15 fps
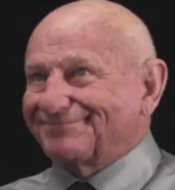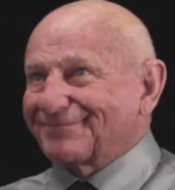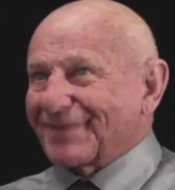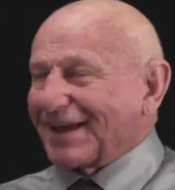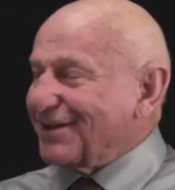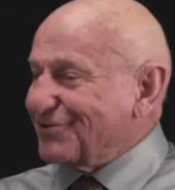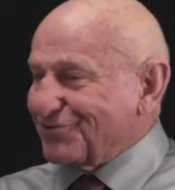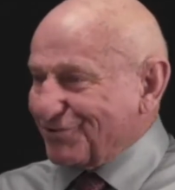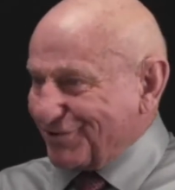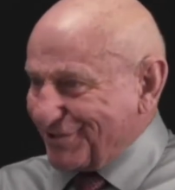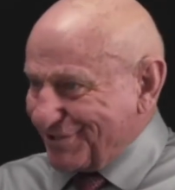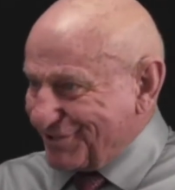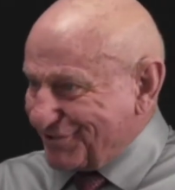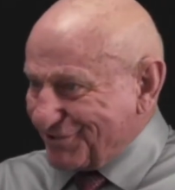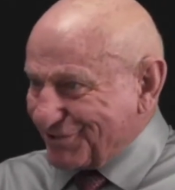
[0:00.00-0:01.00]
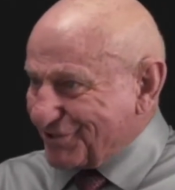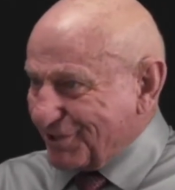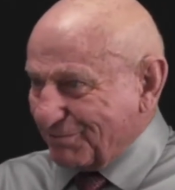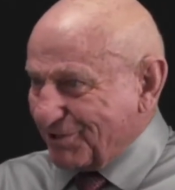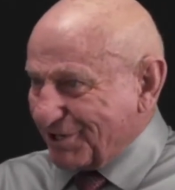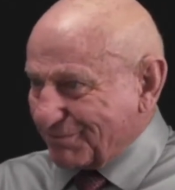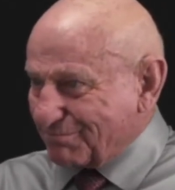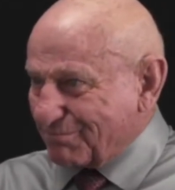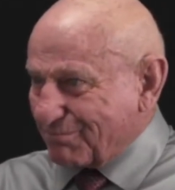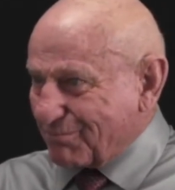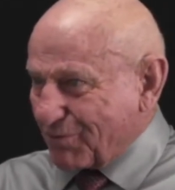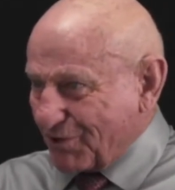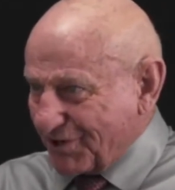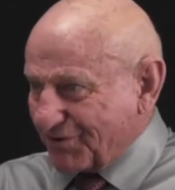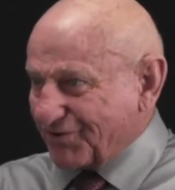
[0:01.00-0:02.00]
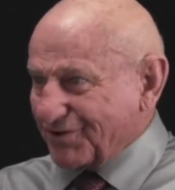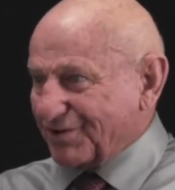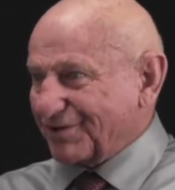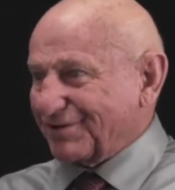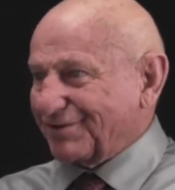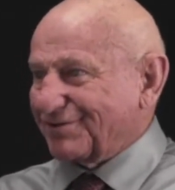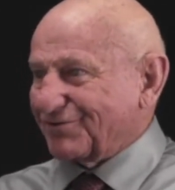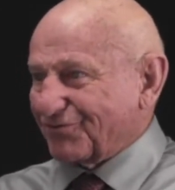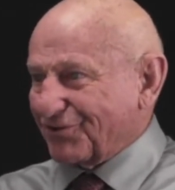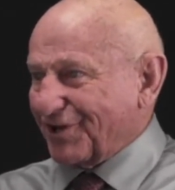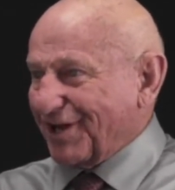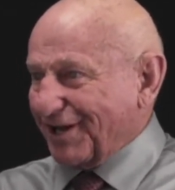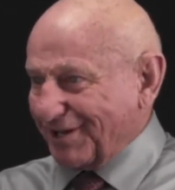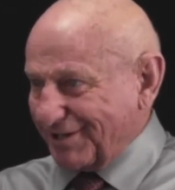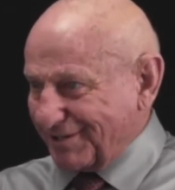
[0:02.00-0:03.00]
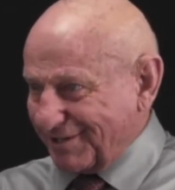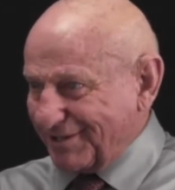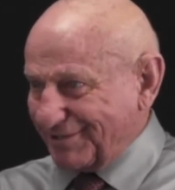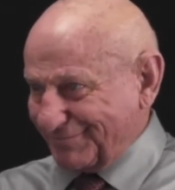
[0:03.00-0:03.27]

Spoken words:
education about present reality.